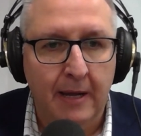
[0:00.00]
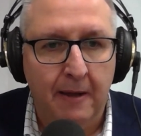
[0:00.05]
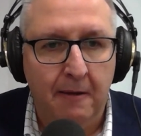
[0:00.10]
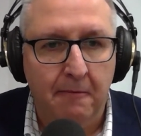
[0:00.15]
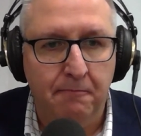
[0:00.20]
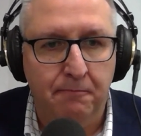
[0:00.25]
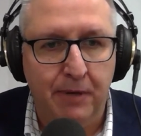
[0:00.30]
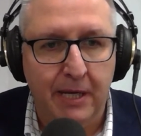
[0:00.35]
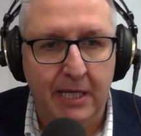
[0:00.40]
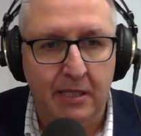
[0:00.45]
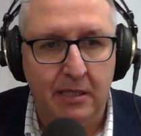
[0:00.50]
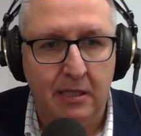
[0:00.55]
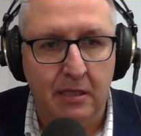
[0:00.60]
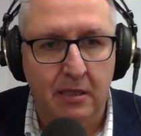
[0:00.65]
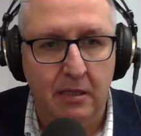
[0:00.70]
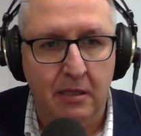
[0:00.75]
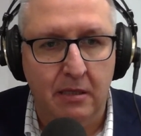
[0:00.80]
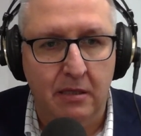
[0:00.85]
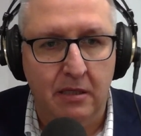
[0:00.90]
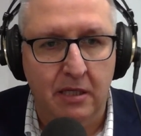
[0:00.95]
but
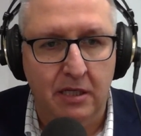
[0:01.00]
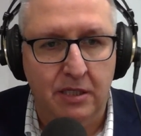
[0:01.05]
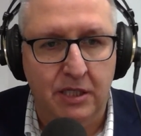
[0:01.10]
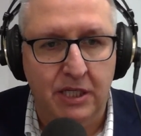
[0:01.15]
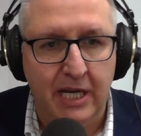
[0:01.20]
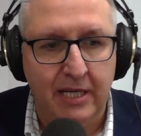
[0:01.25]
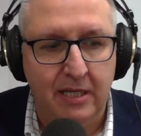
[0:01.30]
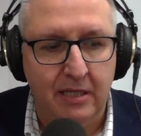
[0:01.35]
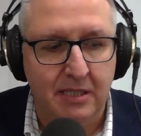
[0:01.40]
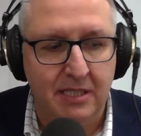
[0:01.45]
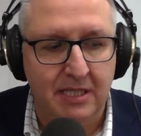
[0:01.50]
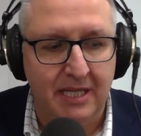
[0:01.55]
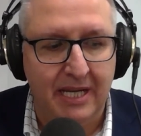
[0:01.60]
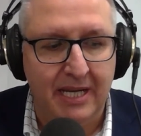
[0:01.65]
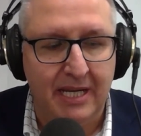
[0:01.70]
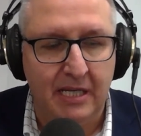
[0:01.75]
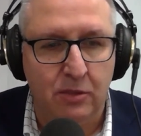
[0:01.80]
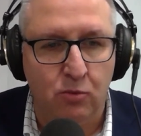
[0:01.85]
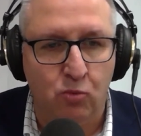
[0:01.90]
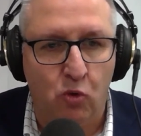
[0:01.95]
the Gen
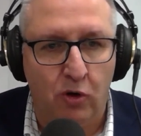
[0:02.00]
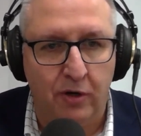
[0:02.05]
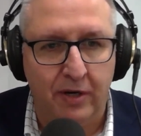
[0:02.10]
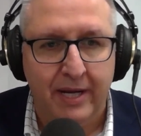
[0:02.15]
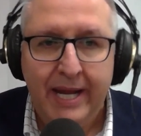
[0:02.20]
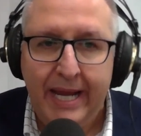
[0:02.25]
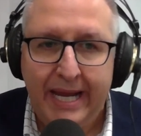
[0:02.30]
Zs want